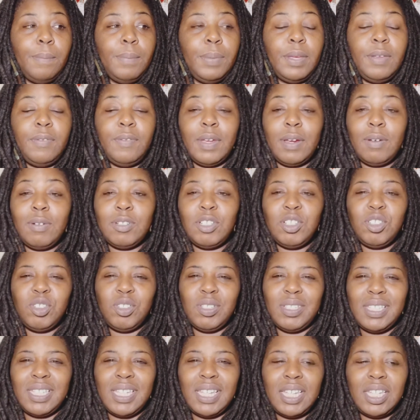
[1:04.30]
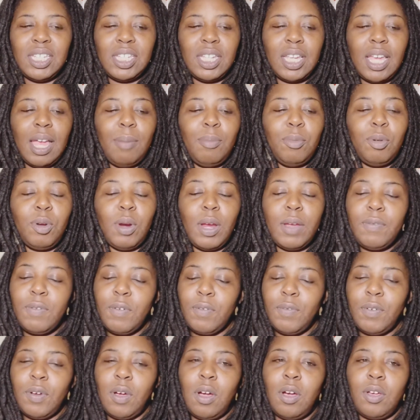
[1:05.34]
be very strategic. I'm grateful
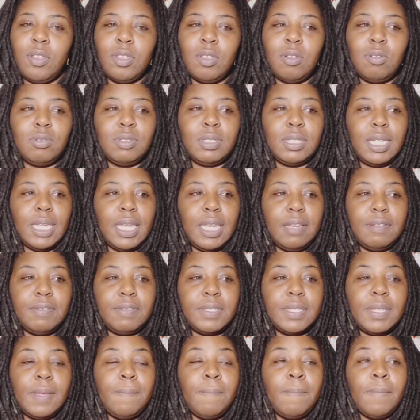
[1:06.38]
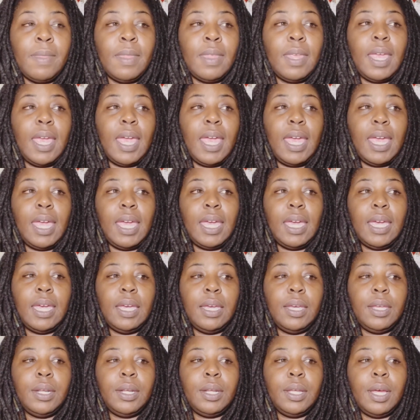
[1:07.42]
for all those gifts
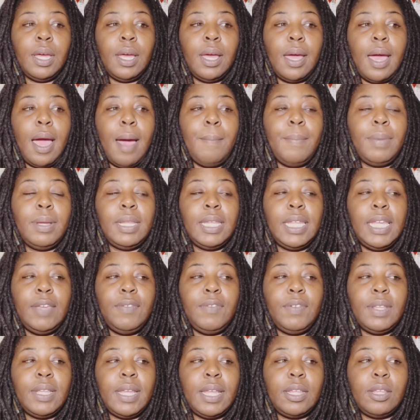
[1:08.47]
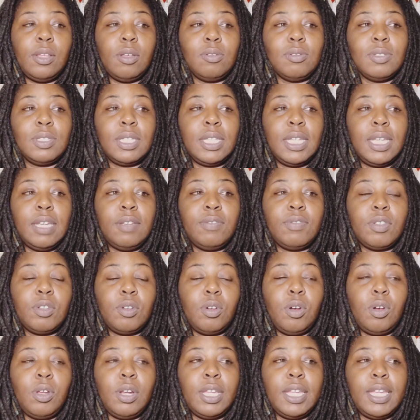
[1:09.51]
and I'm believing that those gifts are
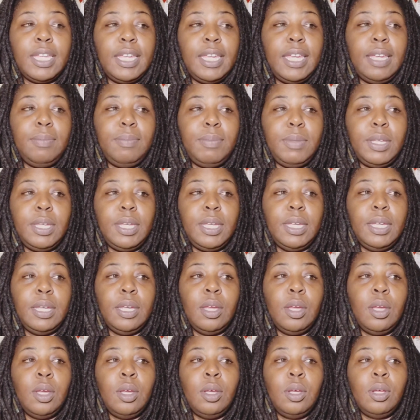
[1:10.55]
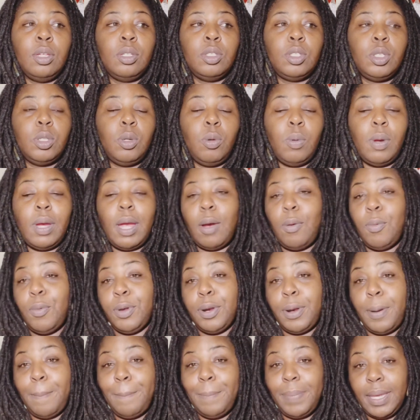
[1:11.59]
going to get me to where I want
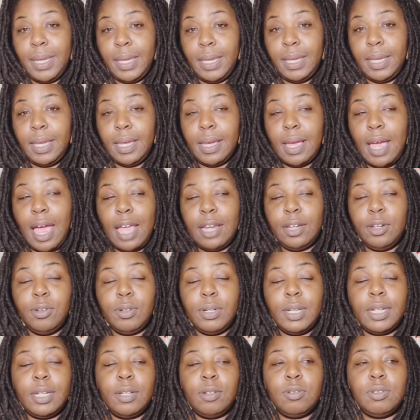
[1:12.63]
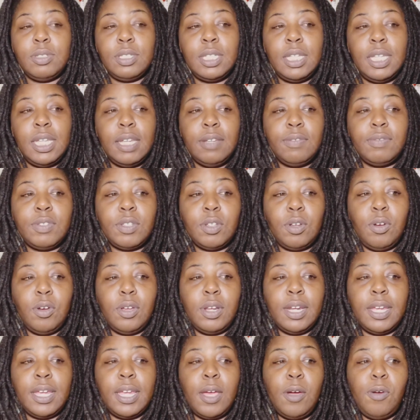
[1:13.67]
to be. I know that those gifts are going
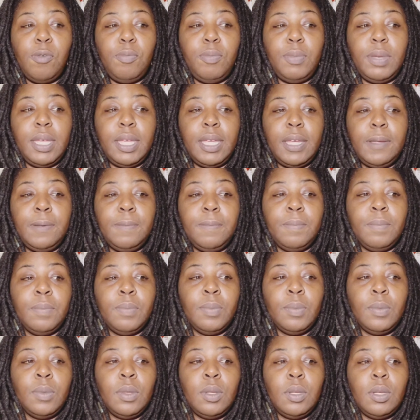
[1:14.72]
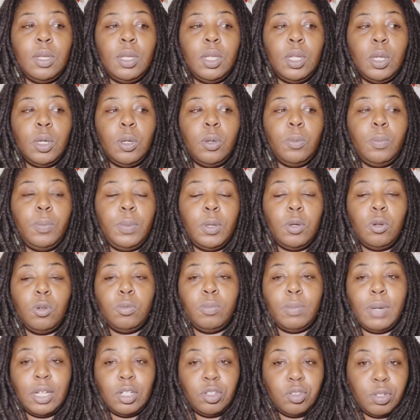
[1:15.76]
to help me, you know, build
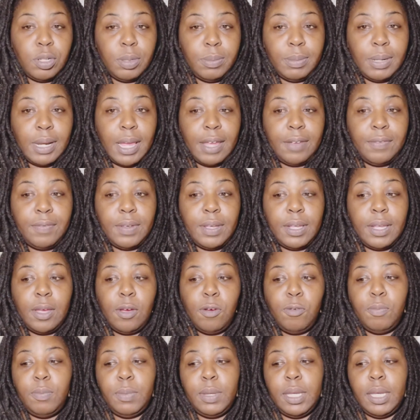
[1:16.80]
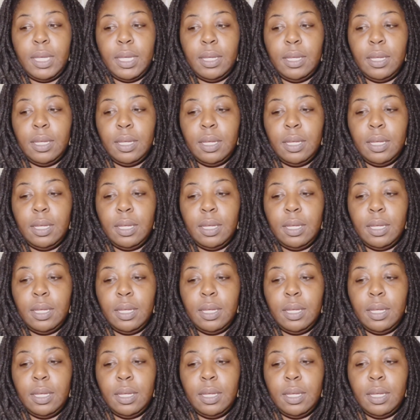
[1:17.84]
my dream life and help me,